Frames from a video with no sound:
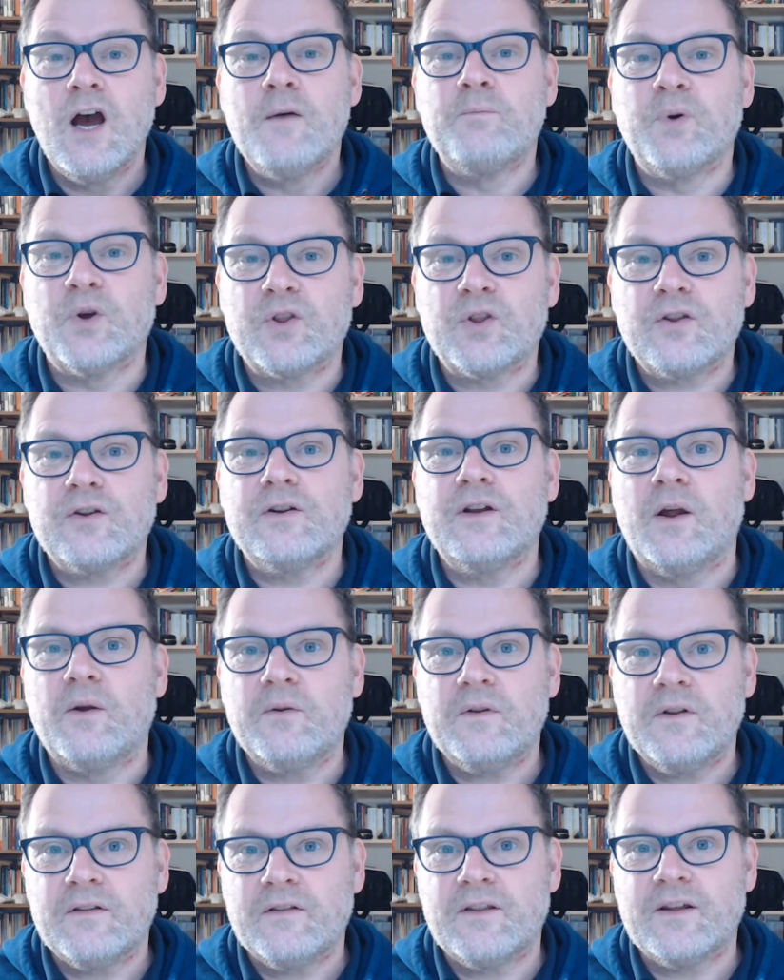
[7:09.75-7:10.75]
But
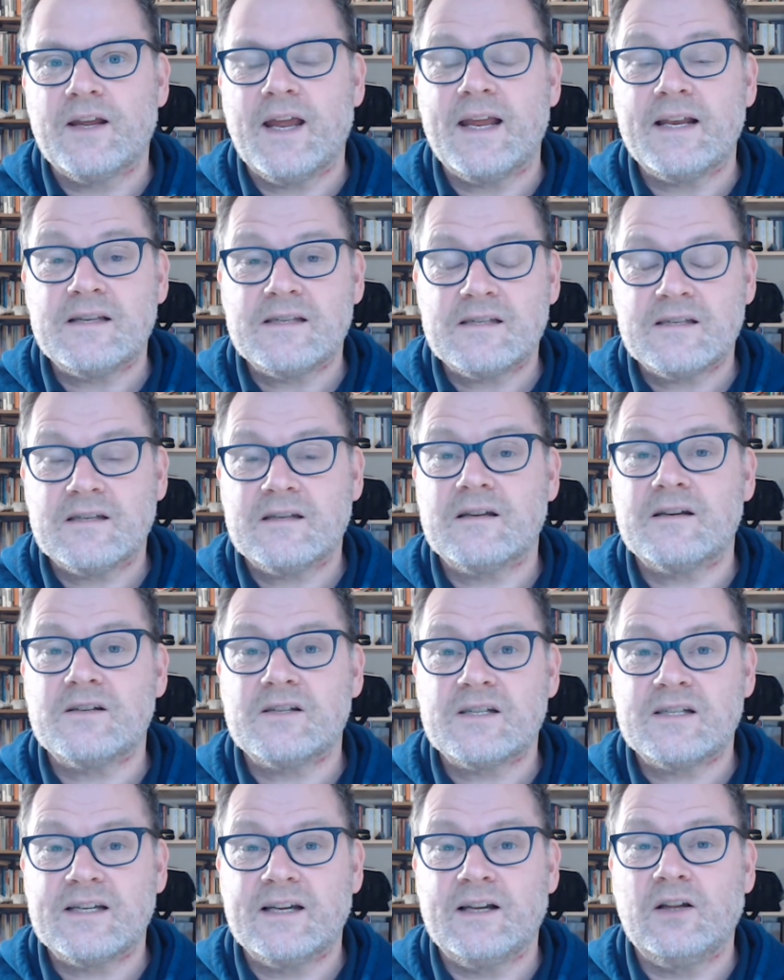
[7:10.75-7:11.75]

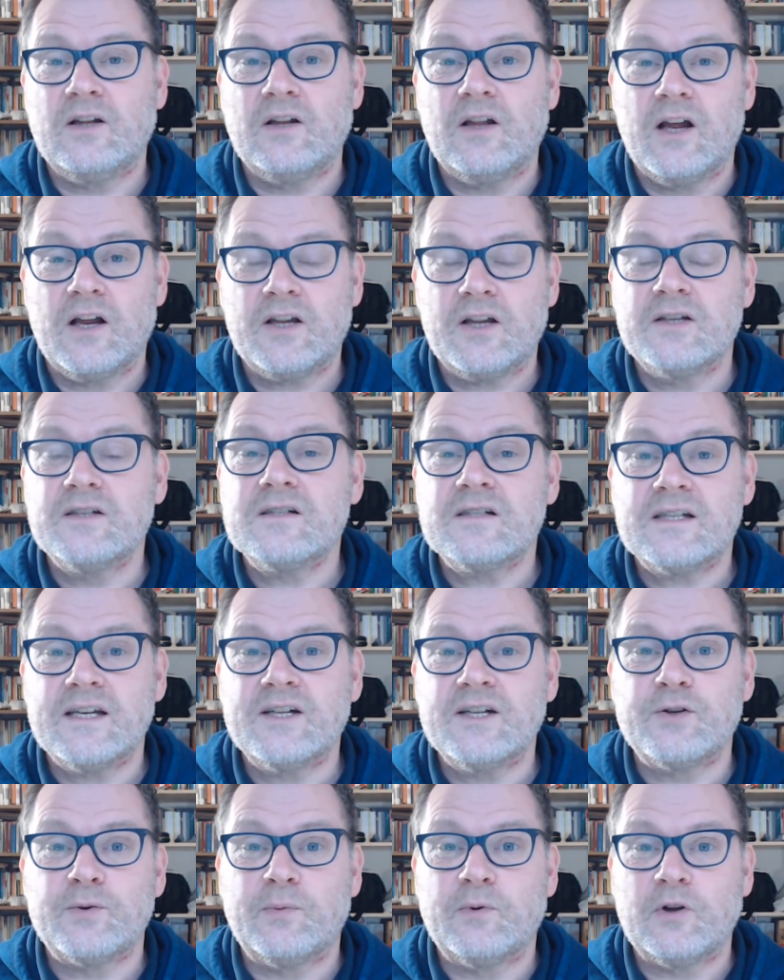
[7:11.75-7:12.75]
there's still a
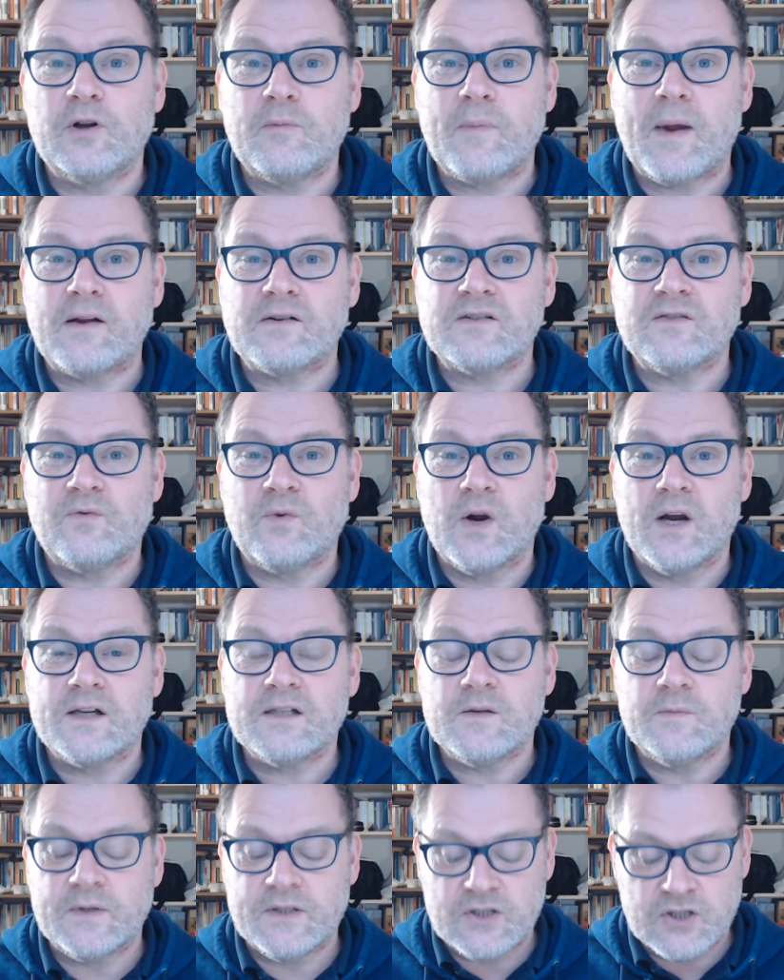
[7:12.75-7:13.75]
considerable amount of work
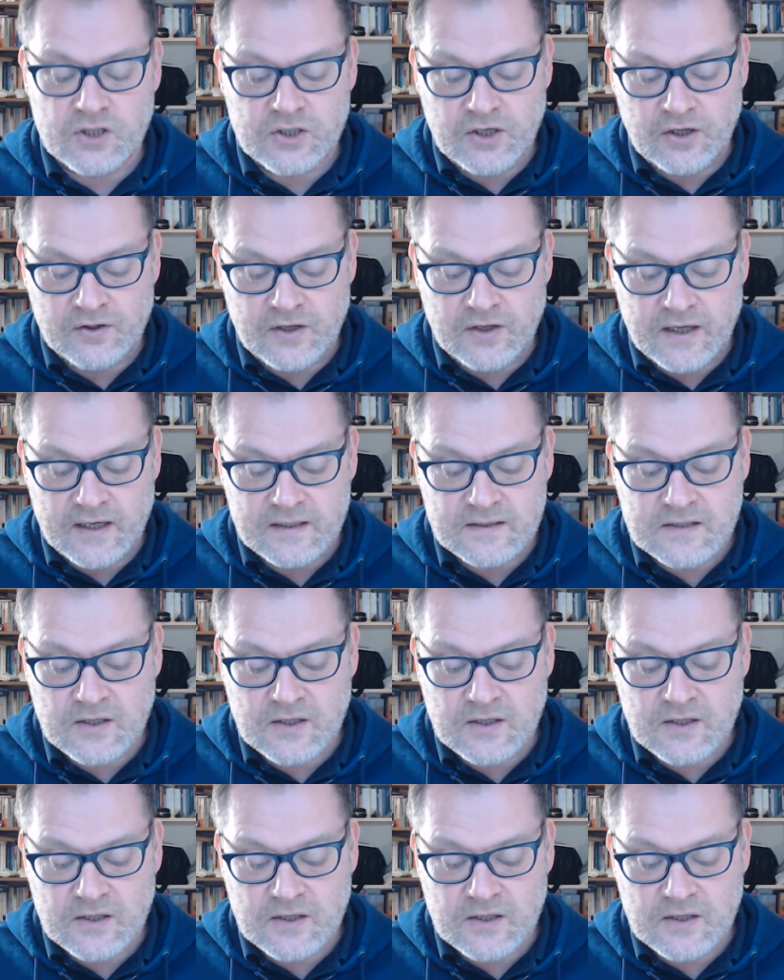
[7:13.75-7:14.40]
to be done on this.